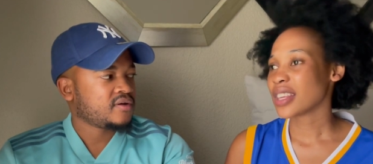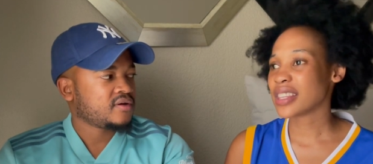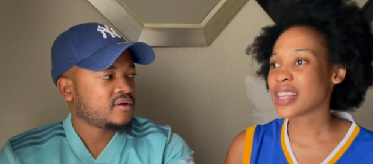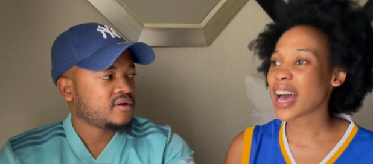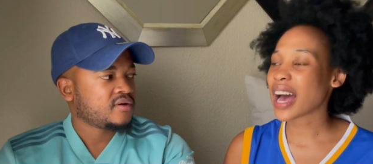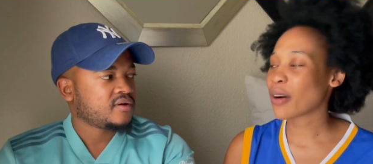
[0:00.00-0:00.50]

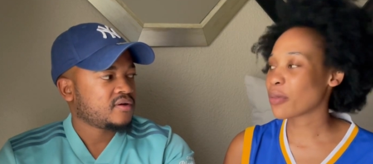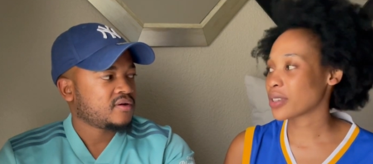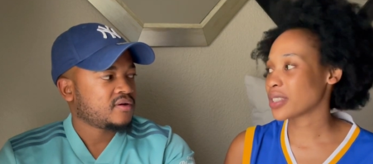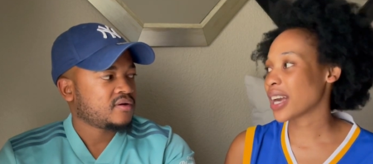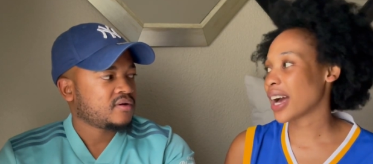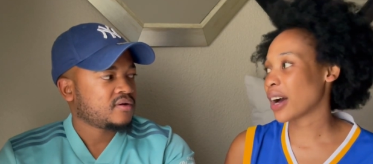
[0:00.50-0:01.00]
Speaker 1: yeah I
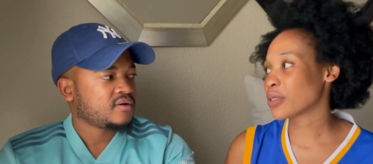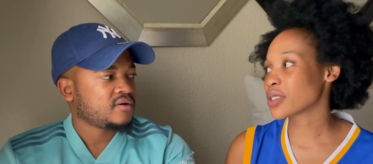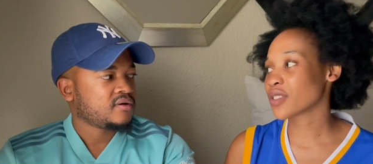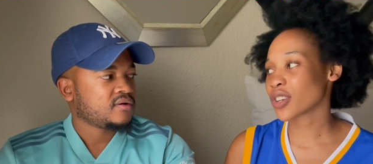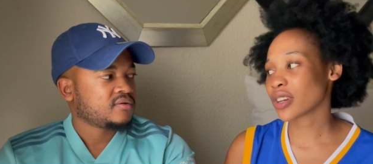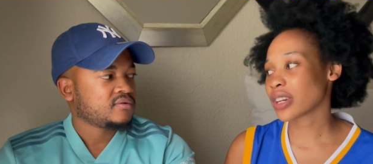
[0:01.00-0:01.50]
w- yeah i
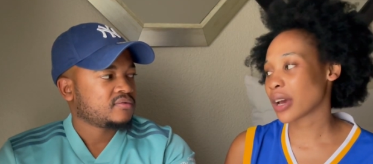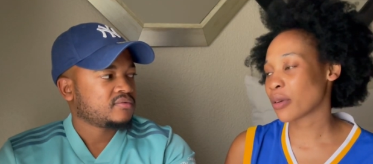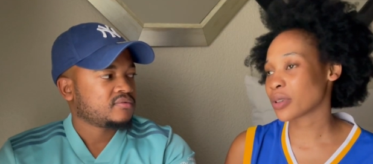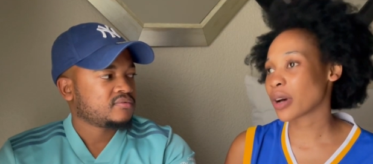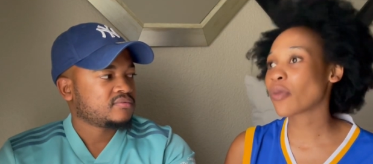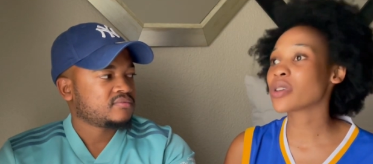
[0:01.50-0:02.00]
was very I,
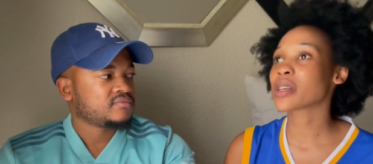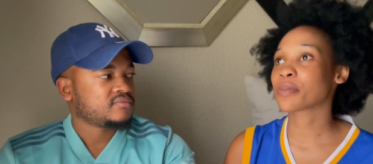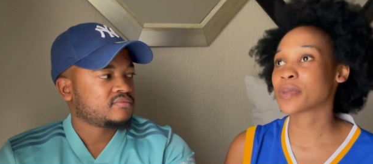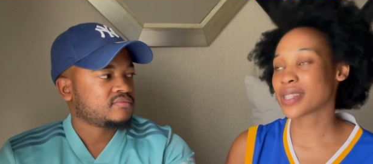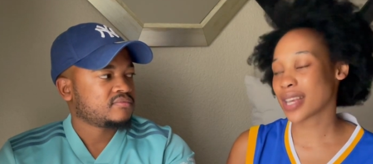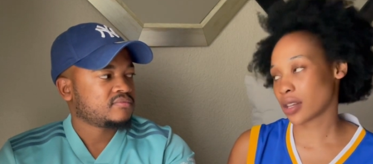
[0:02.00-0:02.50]
w- I was
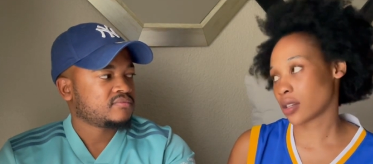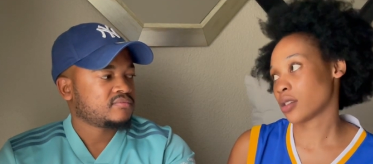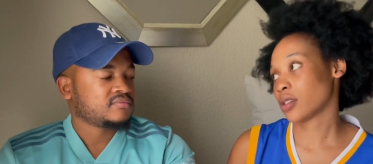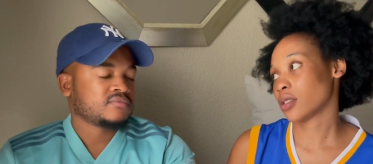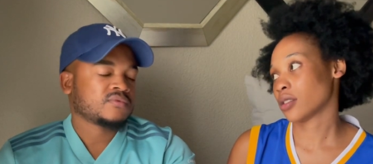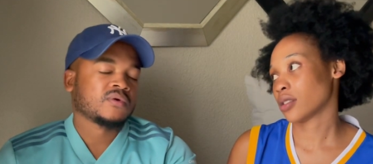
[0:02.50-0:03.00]

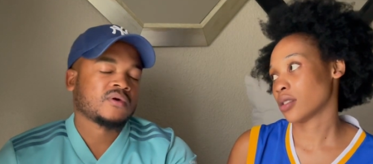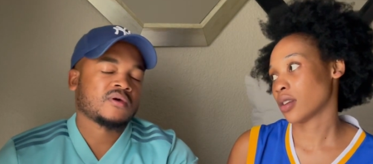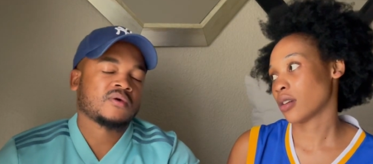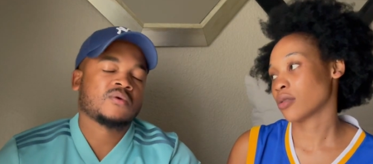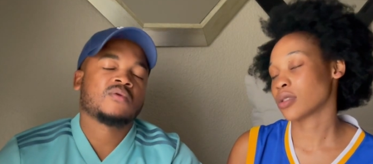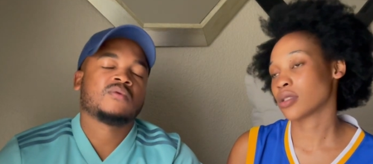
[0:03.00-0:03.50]
upset
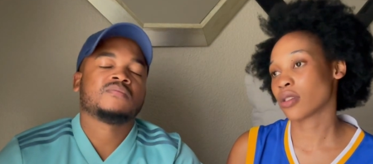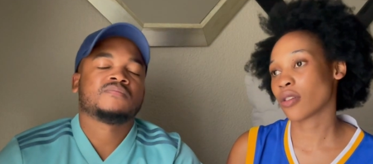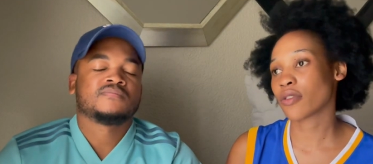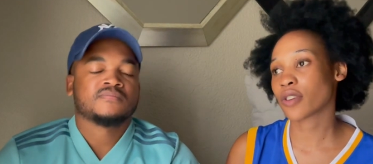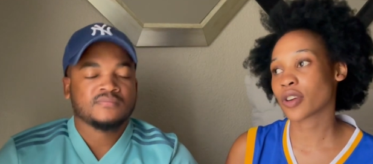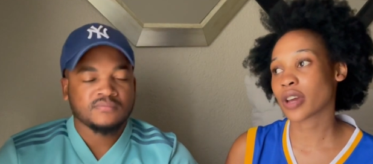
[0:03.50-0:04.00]
okay i was
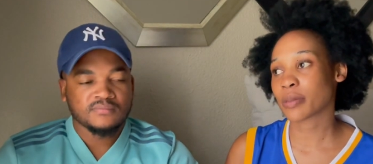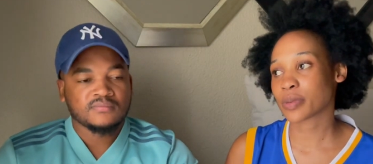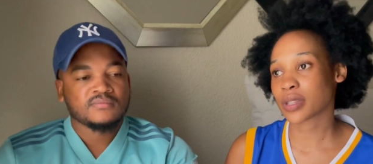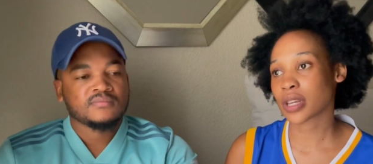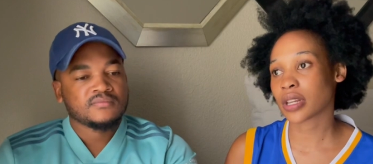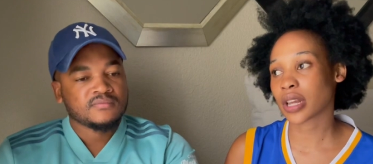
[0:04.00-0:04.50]
still very
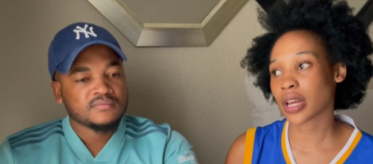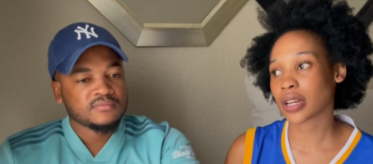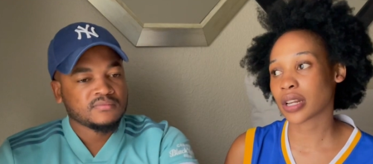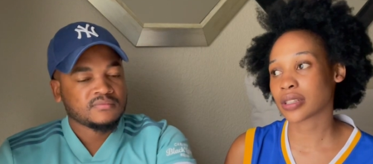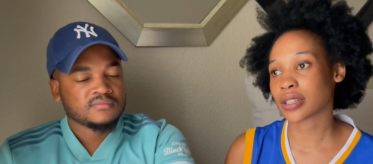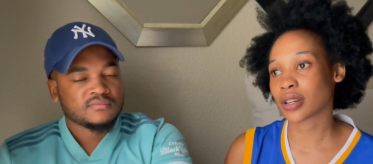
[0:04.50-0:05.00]
upset and
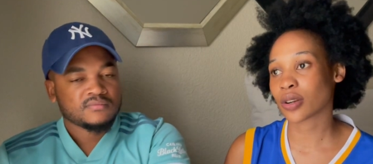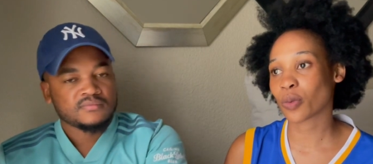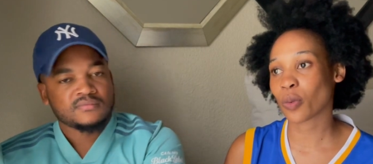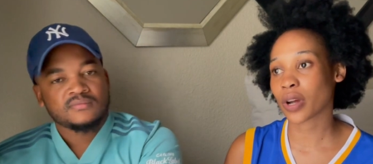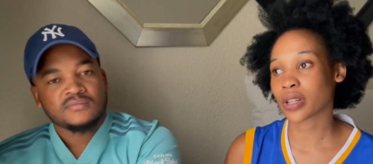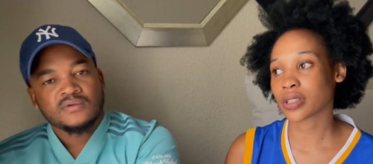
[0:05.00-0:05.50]
mm-hmm. i
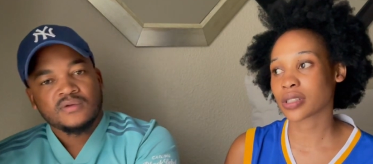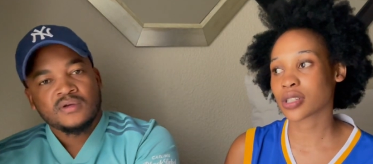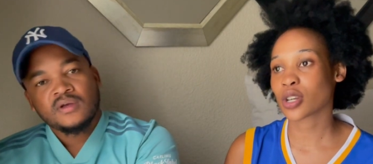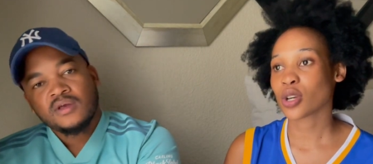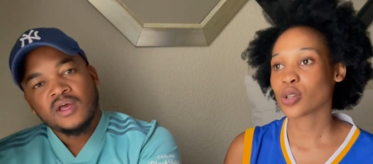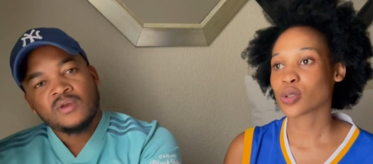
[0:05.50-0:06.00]
didn't want
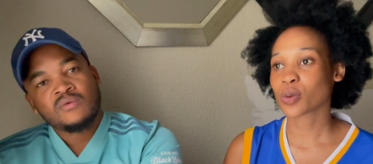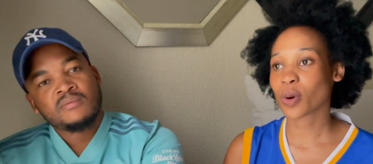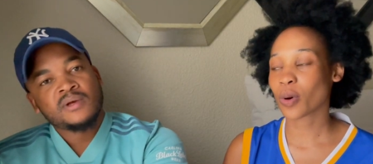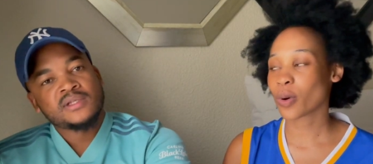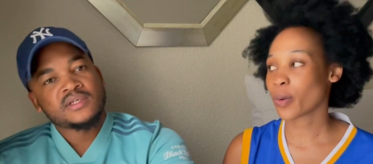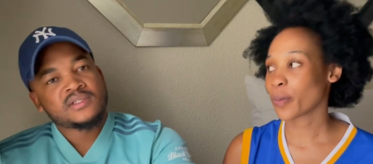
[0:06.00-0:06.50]
Speaker 2: and so,
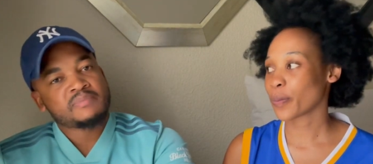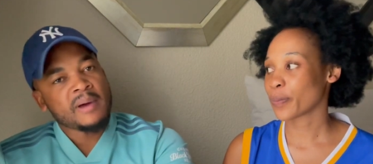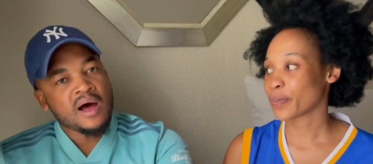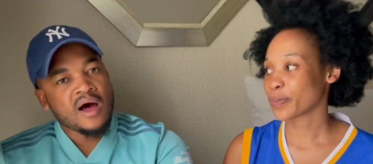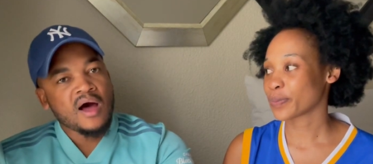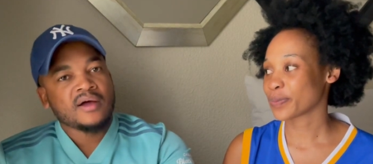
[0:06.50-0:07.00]
we met at
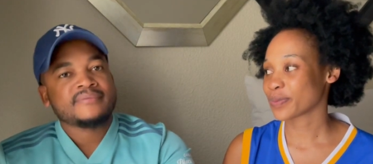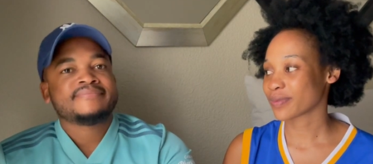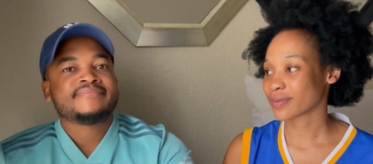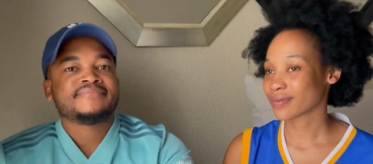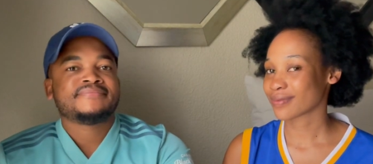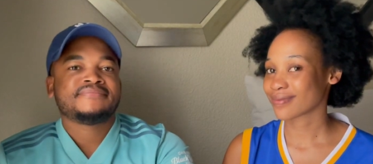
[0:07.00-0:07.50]
spa
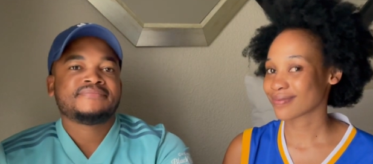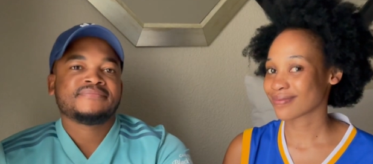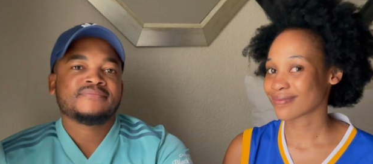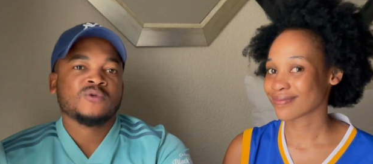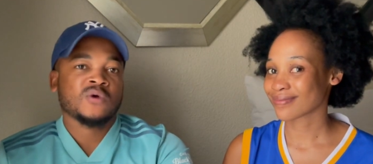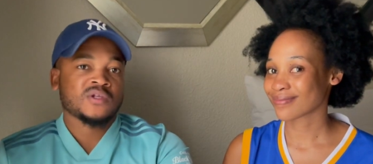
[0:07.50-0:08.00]

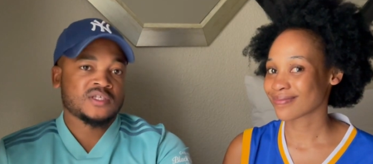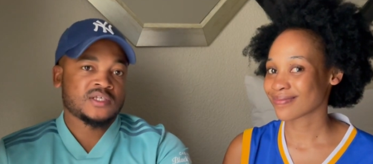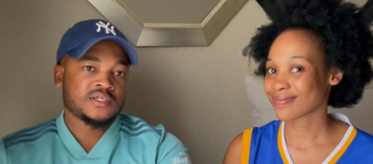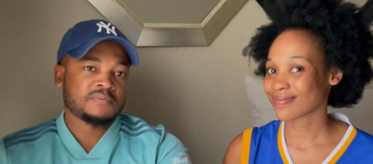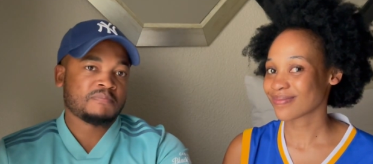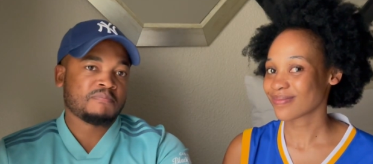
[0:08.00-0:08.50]
not
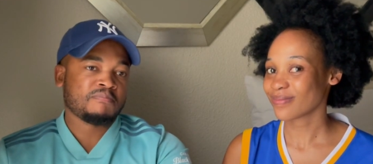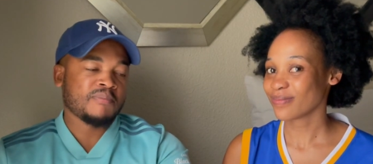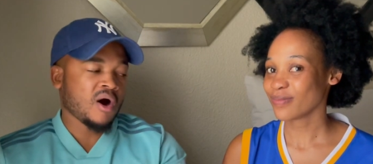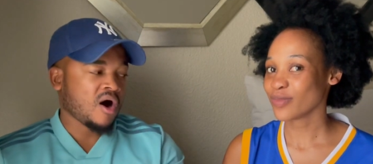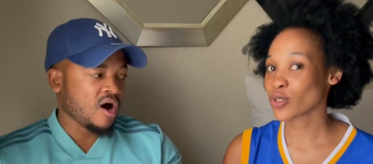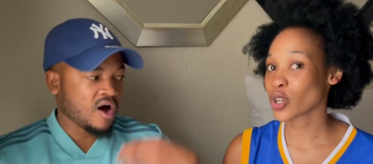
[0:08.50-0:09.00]

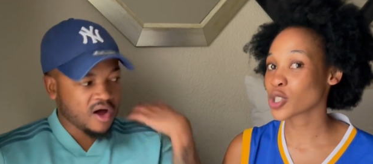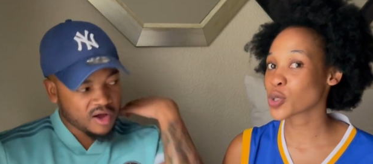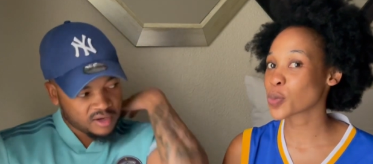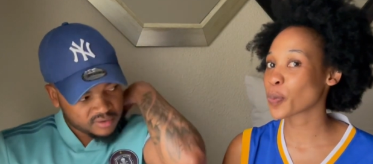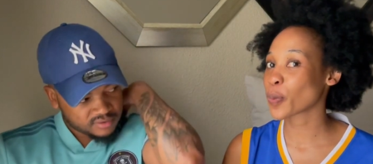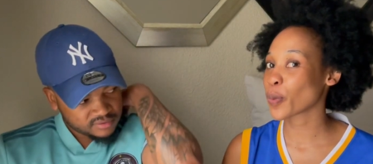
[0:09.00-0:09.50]
spa not,
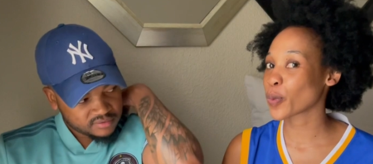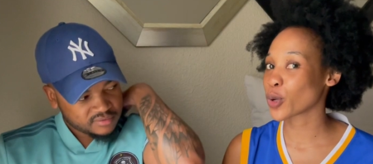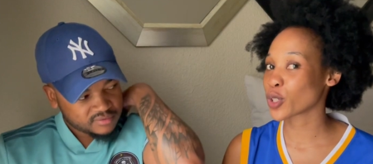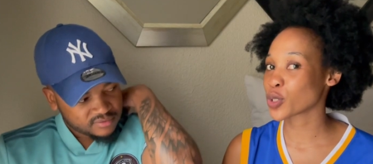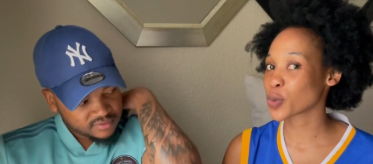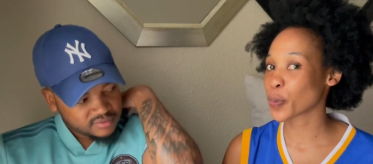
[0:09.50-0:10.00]
Speaker 1: sp-
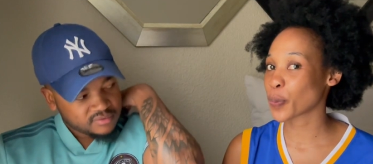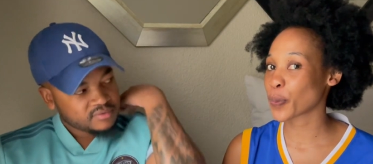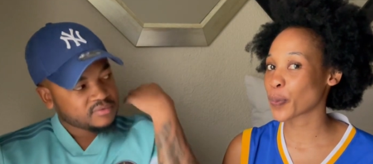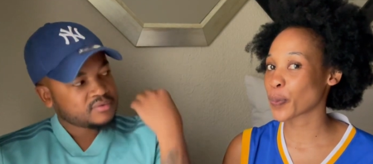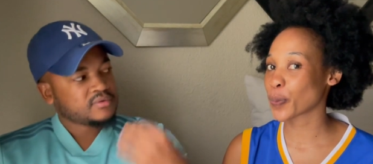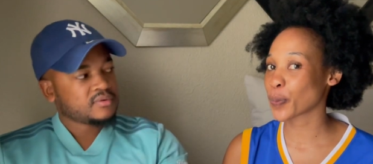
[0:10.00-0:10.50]
not sp-
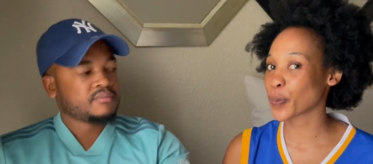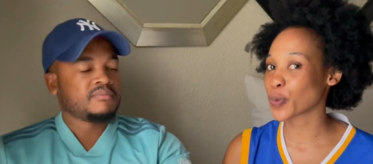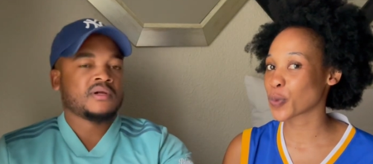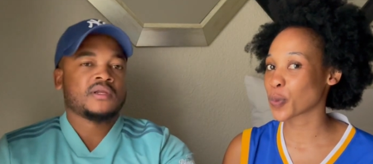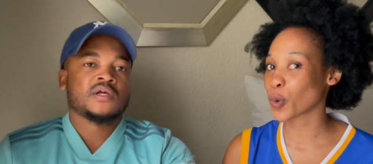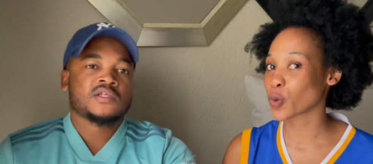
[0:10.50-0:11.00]

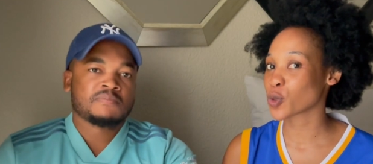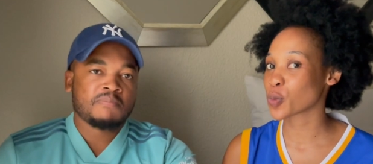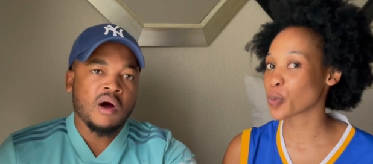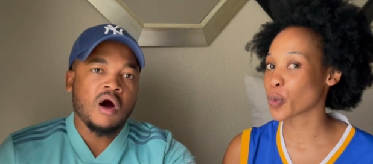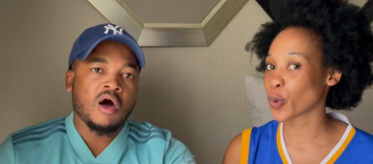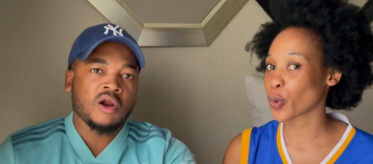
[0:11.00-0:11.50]
Speaker 2: but at
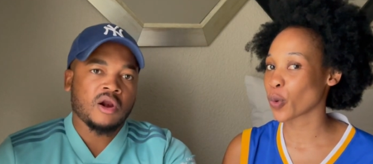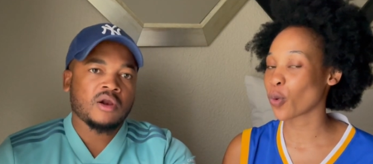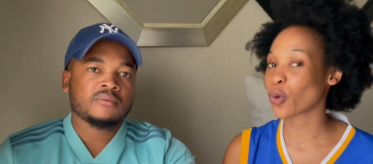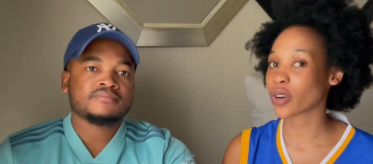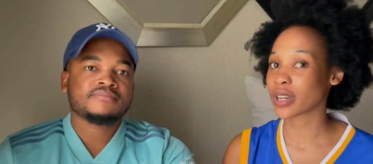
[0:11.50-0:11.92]
spa
Speaker 1: or